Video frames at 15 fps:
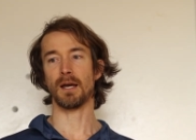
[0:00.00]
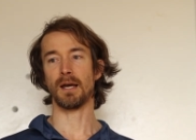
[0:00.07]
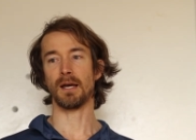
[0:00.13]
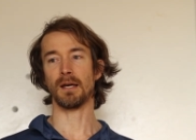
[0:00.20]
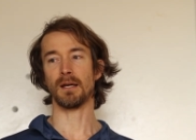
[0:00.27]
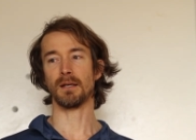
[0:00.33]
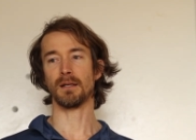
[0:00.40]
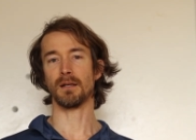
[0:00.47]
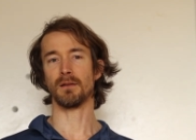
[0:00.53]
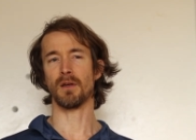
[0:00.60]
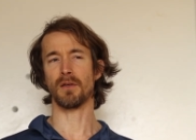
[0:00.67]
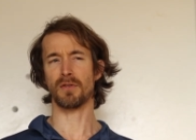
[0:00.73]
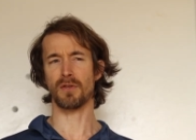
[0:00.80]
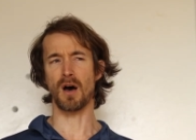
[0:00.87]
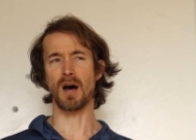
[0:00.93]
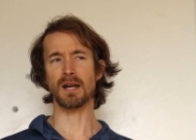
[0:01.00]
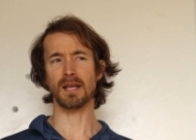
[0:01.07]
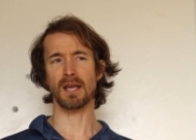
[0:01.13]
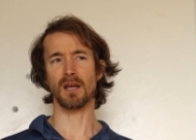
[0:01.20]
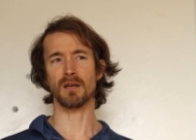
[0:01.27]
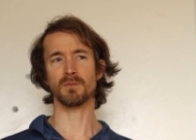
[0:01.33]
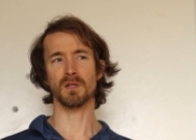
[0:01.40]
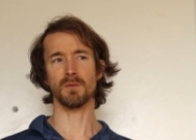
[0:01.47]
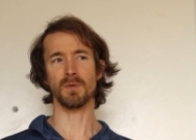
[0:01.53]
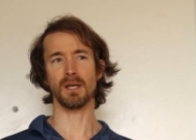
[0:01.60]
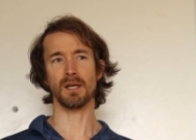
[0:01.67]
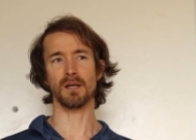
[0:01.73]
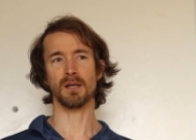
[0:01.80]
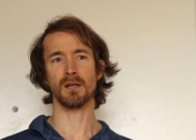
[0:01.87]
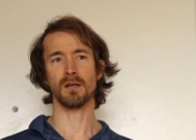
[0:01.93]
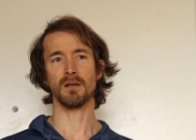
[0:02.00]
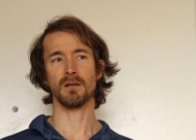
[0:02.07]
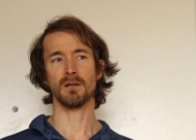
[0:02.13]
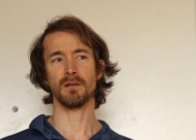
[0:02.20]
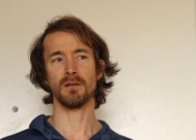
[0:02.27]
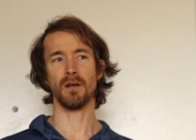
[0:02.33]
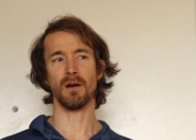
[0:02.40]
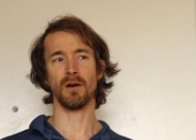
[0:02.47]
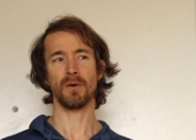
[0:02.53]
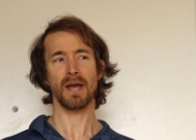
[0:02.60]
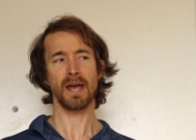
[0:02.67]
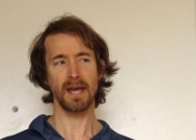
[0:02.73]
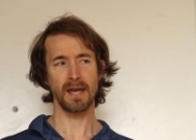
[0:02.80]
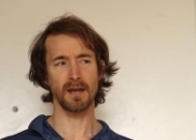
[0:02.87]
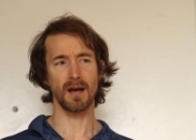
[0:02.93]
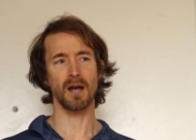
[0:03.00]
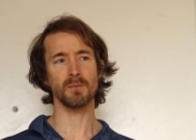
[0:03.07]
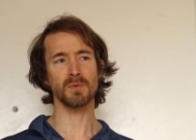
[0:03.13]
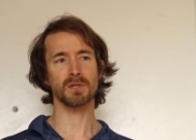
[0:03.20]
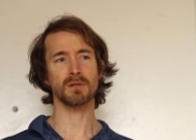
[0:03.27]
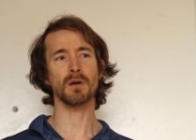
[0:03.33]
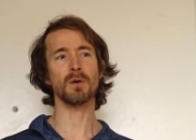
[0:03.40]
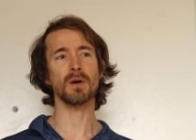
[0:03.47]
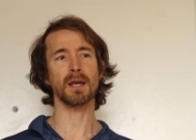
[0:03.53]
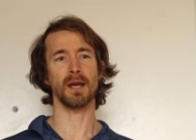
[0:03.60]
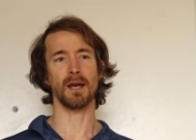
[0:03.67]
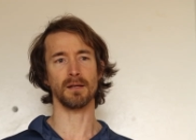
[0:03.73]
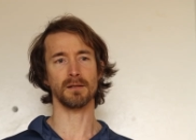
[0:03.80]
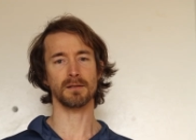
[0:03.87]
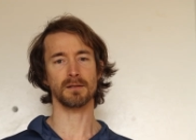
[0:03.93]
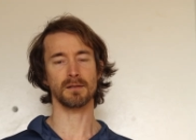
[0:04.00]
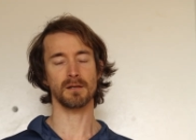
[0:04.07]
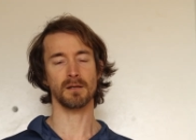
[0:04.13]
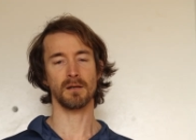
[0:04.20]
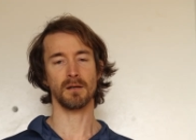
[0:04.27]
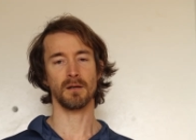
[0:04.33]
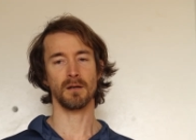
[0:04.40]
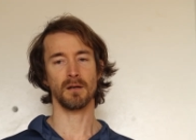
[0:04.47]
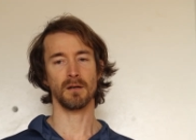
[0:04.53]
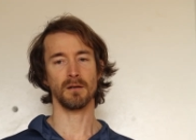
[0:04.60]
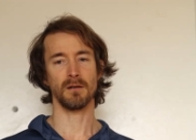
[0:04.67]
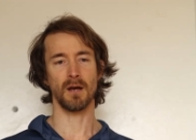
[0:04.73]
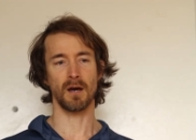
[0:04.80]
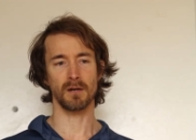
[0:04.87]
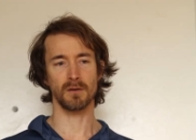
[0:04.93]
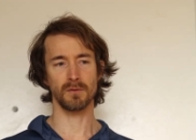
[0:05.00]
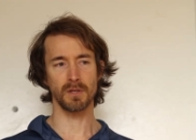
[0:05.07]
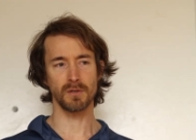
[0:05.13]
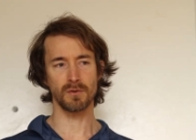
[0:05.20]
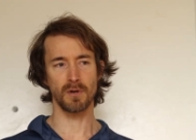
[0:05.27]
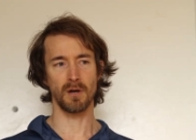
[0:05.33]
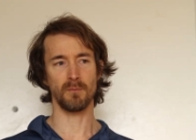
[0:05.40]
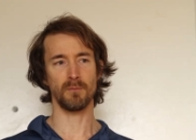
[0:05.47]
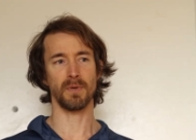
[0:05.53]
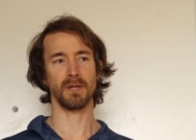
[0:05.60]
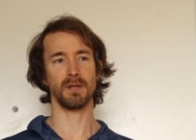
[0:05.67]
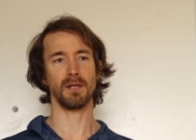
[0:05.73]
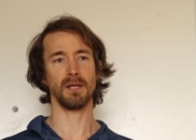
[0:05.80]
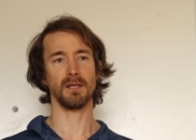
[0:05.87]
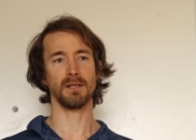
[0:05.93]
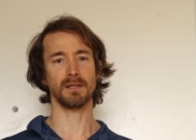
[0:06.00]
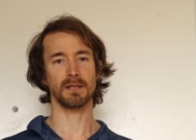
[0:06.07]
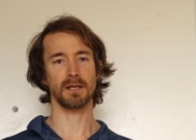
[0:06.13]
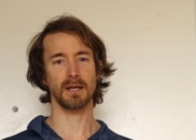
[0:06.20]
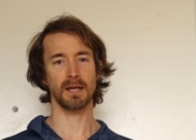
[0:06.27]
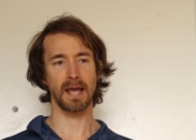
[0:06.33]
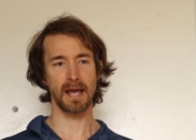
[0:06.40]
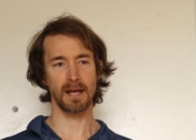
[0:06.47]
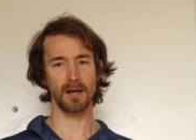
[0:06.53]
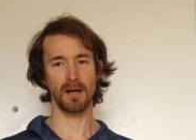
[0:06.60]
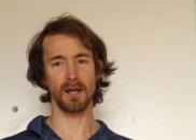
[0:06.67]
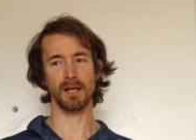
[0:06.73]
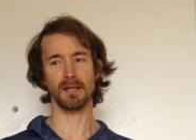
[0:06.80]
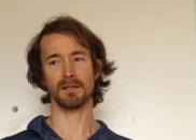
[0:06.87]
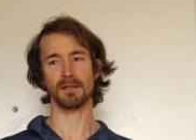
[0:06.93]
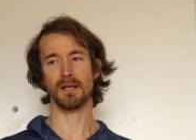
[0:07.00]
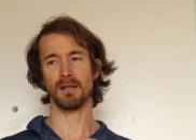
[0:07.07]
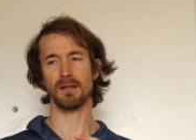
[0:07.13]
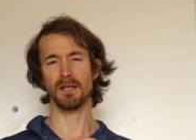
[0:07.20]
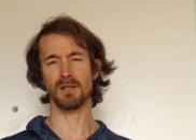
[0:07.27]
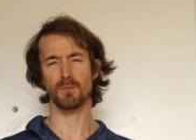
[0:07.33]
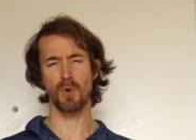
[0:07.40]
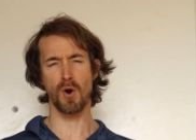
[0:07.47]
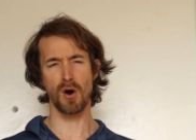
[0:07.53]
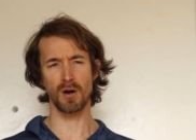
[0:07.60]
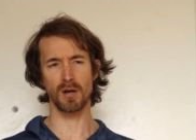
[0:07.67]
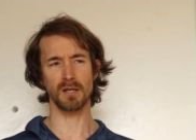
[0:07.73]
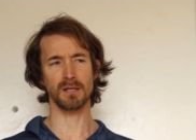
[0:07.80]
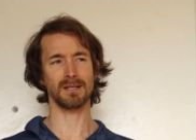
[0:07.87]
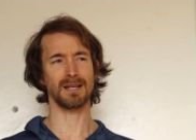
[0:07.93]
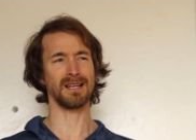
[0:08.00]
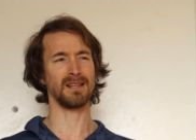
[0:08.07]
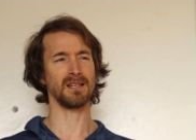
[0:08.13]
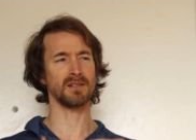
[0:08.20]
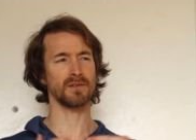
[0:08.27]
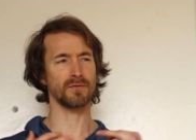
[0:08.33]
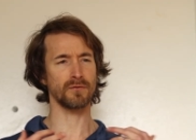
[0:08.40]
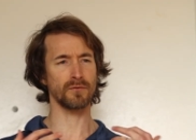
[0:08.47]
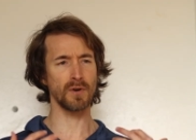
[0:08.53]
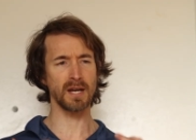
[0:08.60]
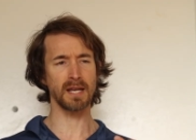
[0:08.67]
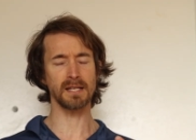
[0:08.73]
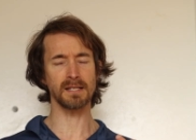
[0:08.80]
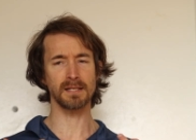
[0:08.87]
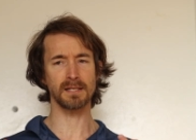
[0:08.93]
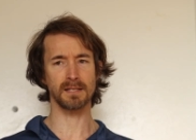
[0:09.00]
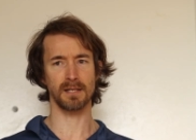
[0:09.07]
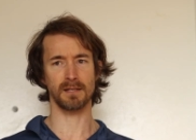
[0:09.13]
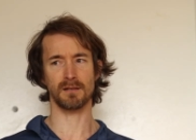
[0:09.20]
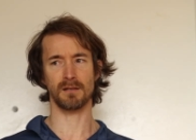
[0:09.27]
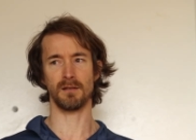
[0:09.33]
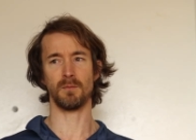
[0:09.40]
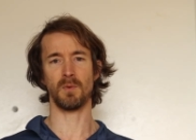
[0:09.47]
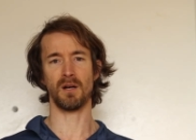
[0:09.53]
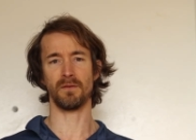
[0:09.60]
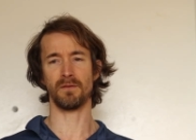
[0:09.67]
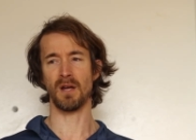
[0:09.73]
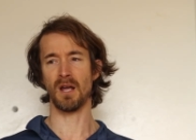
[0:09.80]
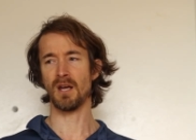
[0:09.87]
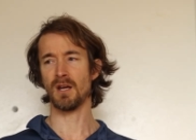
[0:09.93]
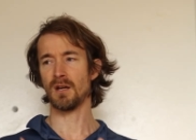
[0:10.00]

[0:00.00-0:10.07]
And the thought came to me, hey, I'm so against not only Trump, but these candidates and these parties and this freaking system of,